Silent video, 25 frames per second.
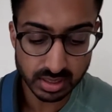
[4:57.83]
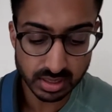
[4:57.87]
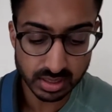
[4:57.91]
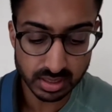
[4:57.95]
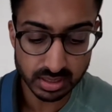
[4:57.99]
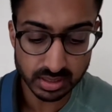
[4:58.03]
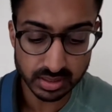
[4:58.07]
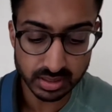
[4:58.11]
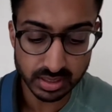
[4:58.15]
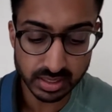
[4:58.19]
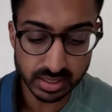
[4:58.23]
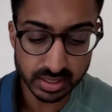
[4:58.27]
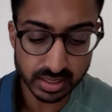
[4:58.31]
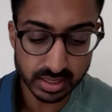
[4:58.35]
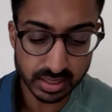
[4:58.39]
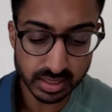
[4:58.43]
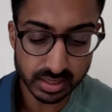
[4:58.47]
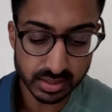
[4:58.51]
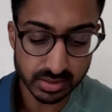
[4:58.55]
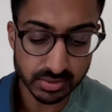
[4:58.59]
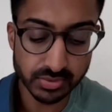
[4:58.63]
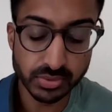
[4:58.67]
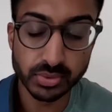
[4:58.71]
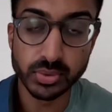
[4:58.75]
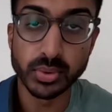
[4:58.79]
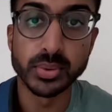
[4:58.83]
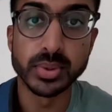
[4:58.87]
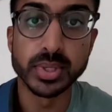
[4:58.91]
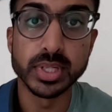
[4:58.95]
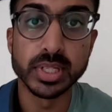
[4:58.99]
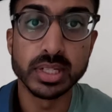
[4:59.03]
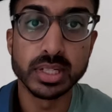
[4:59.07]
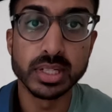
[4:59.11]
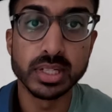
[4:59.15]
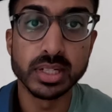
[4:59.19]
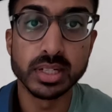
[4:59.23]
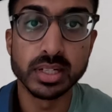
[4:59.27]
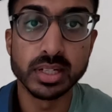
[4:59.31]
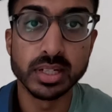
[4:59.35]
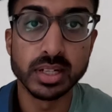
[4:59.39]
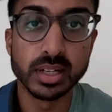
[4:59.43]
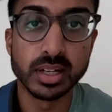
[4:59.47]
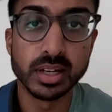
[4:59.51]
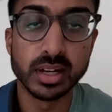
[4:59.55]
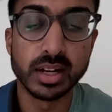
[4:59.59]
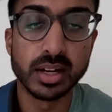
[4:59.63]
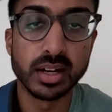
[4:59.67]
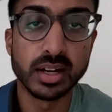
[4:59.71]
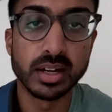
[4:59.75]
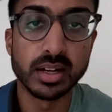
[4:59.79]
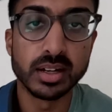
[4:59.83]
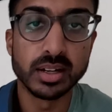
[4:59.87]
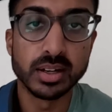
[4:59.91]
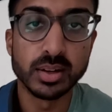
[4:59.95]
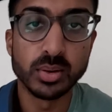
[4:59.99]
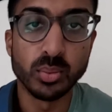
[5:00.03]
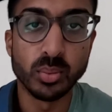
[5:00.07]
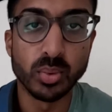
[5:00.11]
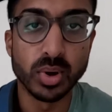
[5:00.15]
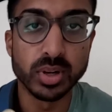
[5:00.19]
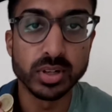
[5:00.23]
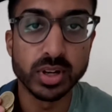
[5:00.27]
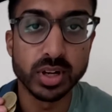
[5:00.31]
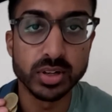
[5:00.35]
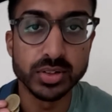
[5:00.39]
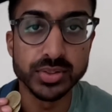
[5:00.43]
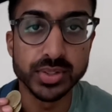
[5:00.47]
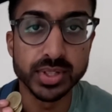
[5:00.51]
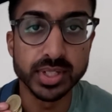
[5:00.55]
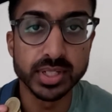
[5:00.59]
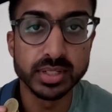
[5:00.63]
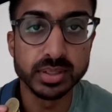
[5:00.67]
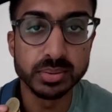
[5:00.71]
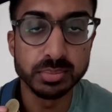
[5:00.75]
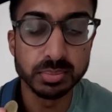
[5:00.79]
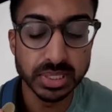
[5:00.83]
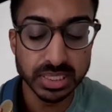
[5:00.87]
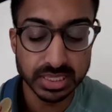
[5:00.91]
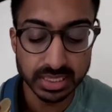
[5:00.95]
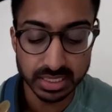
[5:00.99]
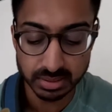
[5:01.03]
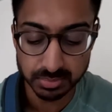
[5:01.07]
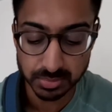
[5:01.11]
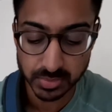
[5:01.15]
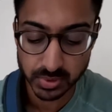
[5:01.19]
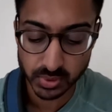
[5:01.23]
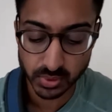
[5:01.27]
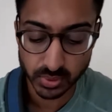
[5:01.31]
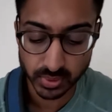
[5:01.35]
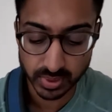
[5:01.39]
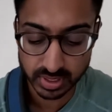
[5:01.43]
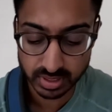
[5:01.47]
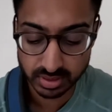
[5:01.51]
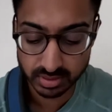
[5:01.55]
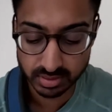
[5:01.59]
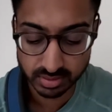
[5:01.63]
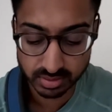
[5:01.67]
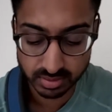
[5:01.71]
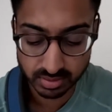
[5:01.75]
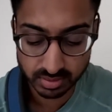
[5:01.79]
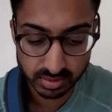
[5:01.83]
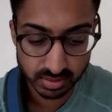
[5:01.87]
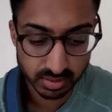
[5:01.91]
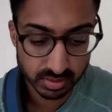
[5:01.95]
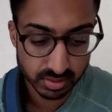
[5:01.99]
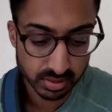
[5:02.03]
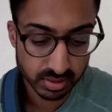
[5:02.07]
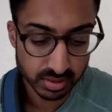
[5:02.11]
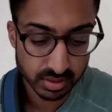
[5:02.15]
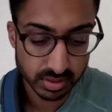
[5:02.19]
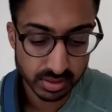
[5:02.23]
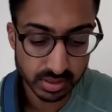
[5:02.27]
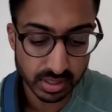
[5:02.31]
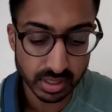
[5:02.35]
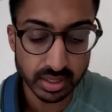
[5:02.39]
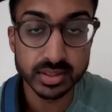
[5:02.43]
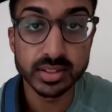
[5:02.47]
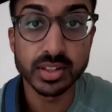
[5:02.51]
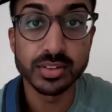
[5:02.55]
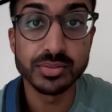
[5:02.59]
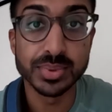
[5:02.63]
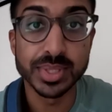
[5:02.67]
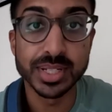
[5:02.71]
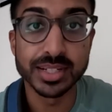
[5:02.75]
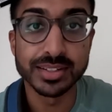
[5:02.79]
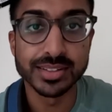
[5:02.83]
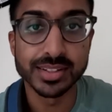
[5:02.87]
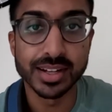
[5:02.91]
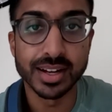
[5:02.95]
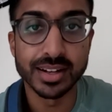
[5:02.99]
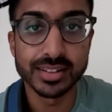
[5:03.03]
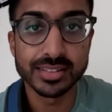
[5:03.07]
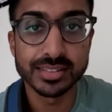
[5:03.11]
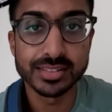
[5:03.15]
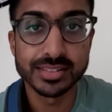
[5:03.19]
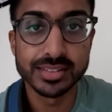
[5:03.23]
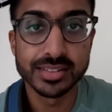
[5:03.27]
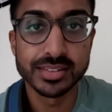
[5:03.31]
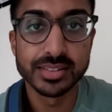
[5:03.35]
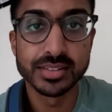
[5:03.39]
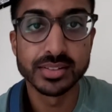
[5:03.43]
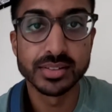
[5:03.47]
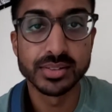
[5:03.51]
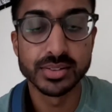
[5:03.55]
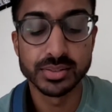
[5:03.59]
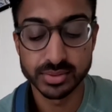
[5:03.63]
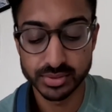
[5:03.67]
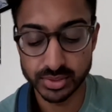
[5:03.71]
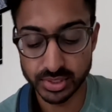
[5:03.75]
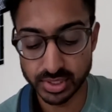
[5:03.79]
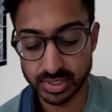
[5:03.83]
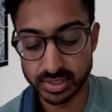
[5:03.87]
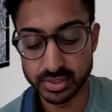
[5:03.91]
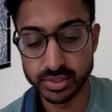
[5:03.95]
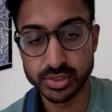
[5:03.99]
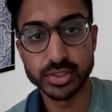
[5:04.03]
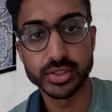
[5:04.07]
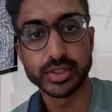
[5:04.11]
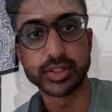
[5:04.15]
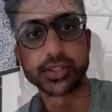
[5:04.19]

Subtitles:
And then I have 3 100 millim coins. That'll give me exact change.